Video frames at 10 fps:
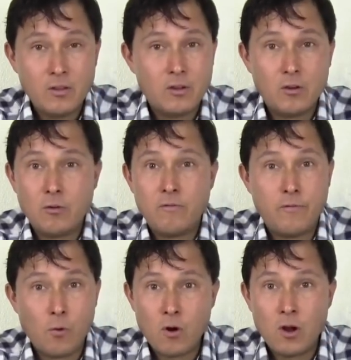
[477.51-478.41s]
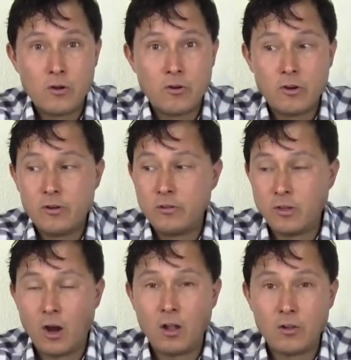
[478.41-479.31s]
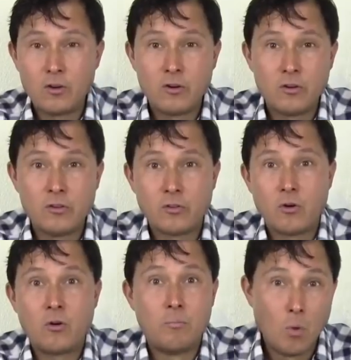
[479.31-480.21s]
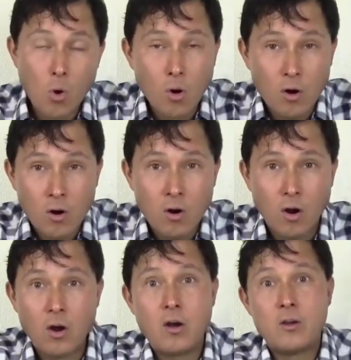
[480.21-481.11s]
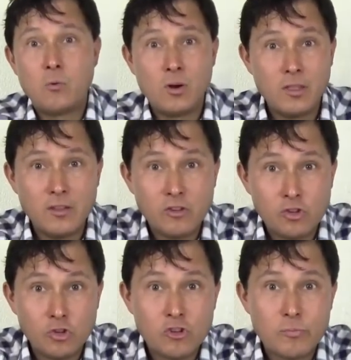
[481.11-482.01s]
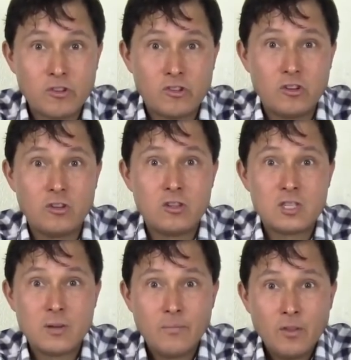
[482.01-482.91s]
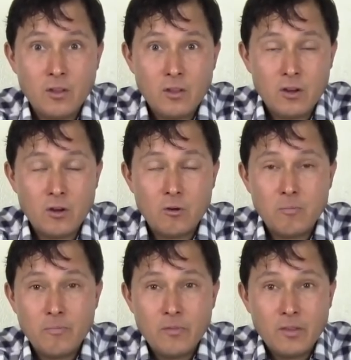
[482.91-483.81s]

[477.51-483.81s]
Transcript: you know, $400 or more on one of these juice machines, you know,